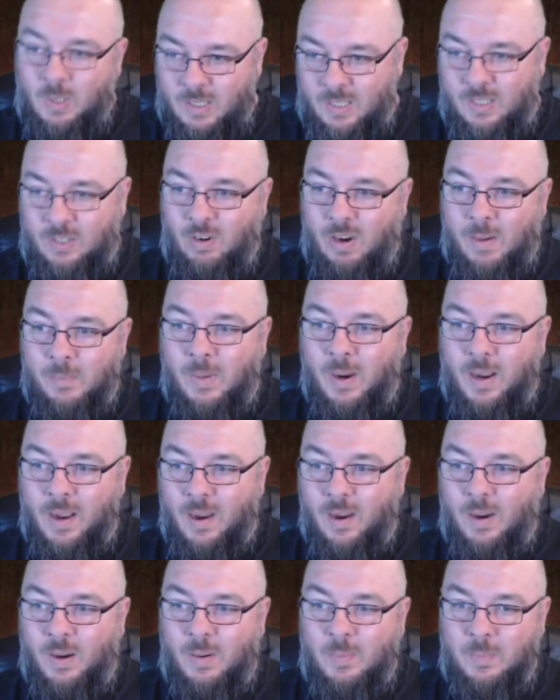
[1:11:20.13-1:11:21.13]
trap my
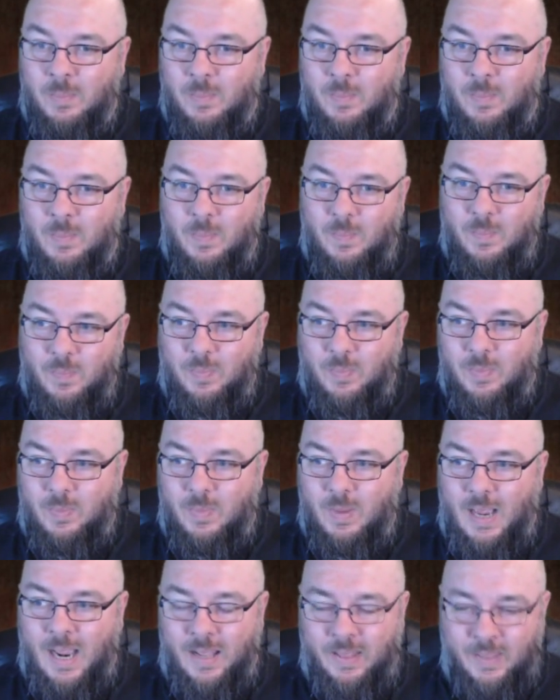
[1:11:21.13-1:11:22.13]
arm
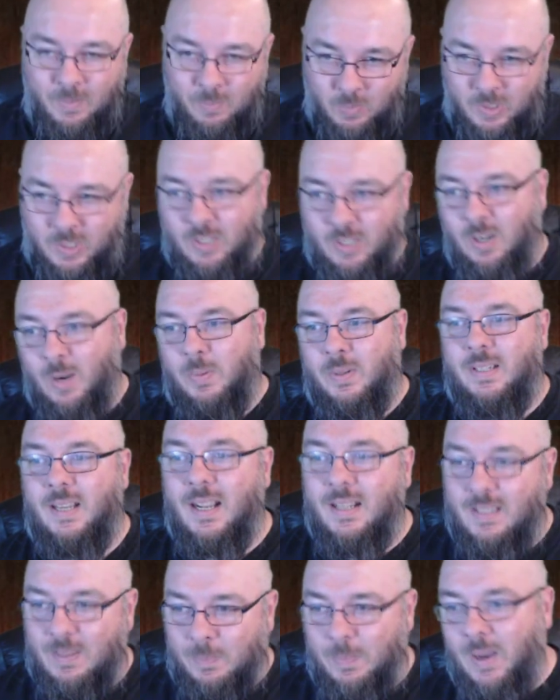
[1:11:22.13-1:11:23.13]
and then would just like
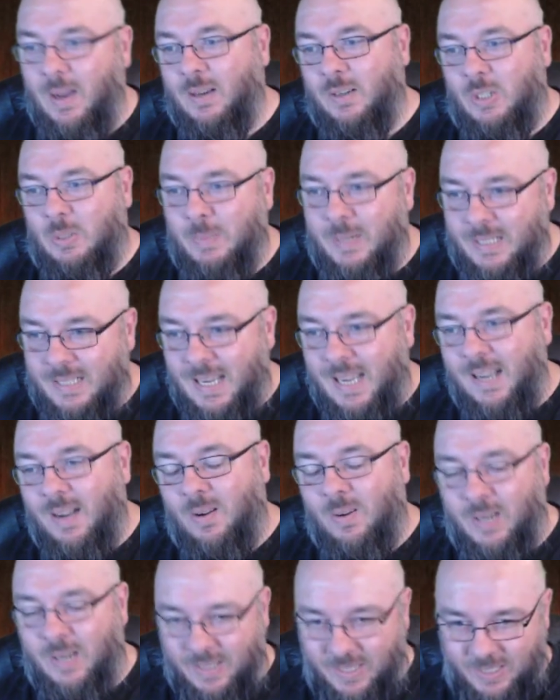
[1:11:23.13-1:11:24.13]
pretend to punch me
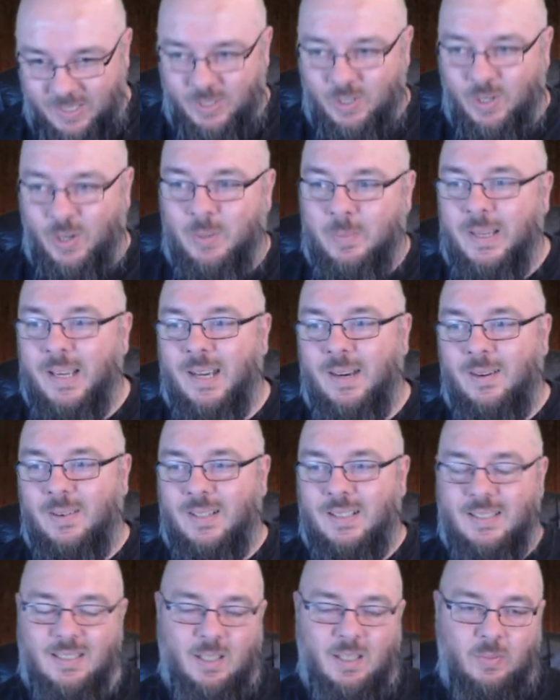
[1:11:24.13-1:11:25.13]
down and then choke me out
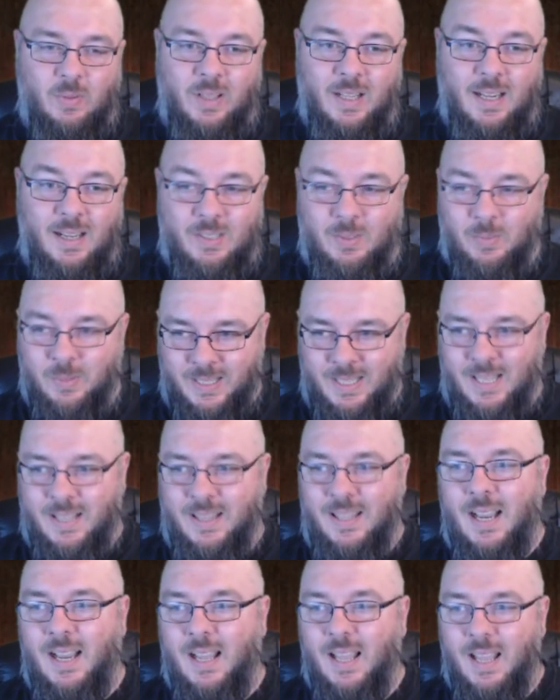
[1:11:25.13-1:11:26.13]
and stuff like that. So we did
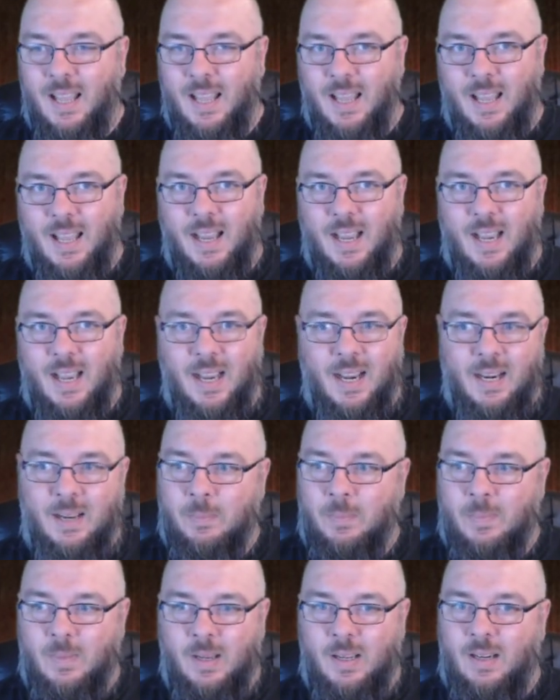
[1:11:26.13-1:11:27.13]
that
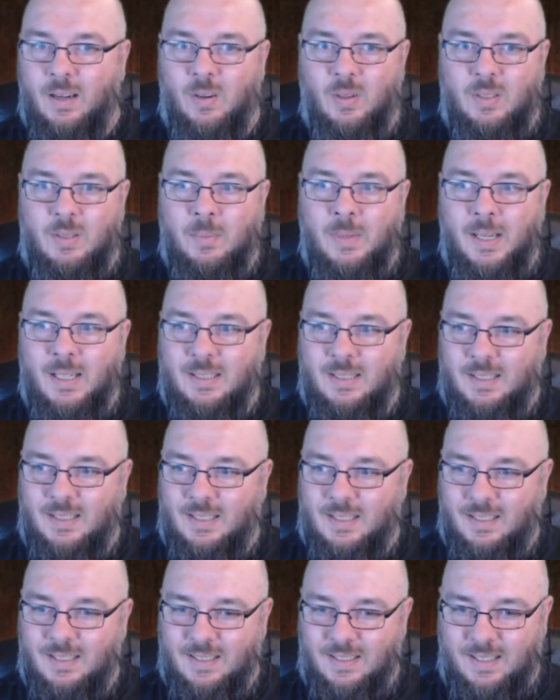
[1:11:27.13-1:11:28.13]
and it, it looked amazing.
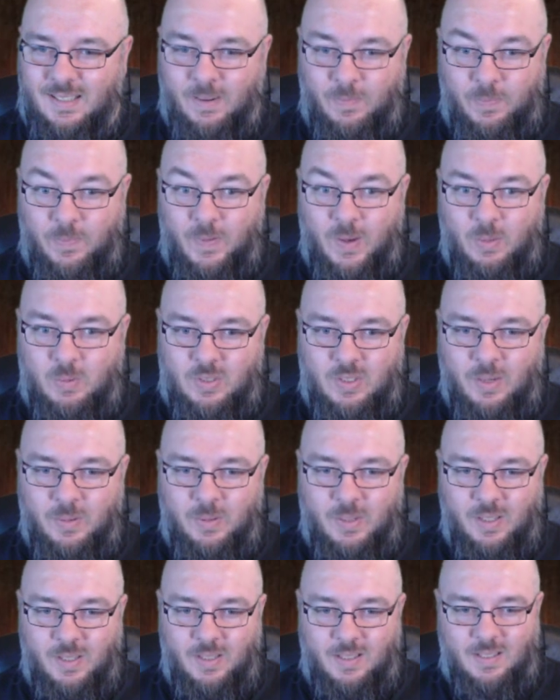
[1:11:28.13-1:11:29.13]
It felt so
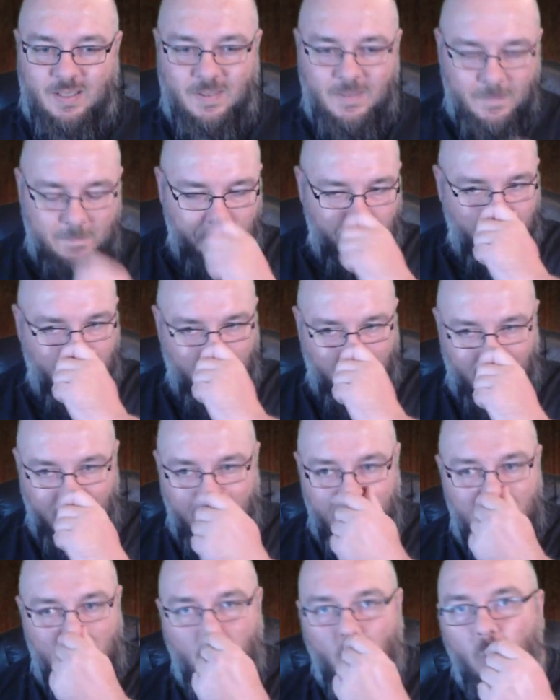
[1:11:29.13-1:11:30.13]
good. But
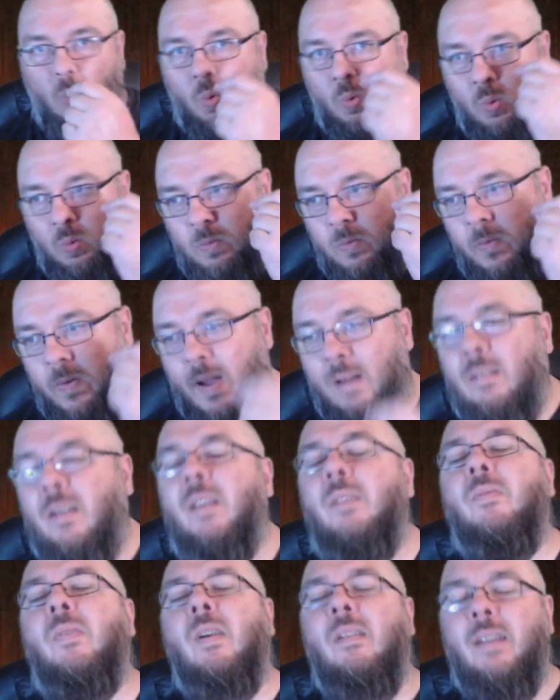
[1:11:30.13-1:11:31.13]
it's all
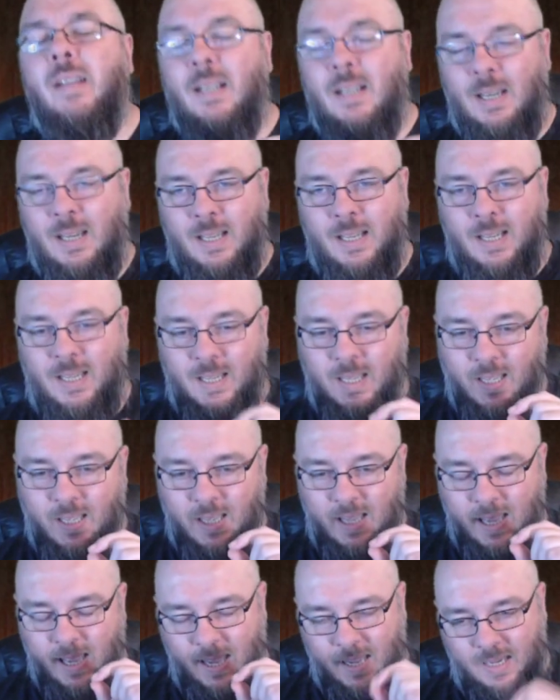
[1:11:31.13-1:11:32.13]
very, very clear,
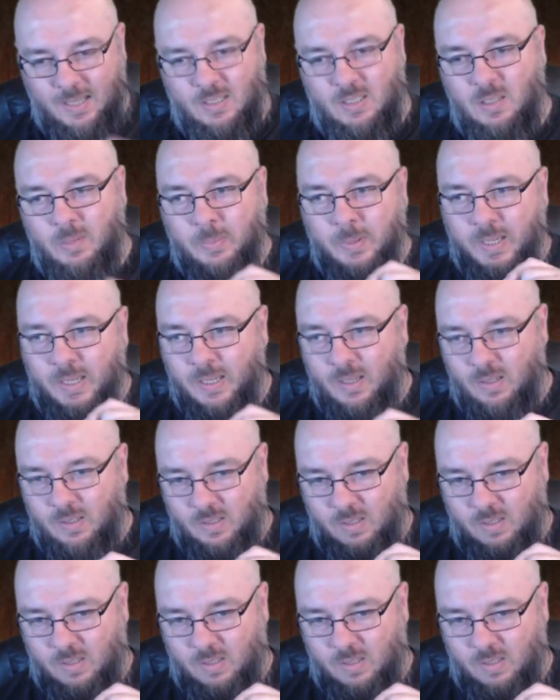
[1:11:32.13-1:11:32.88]
has to be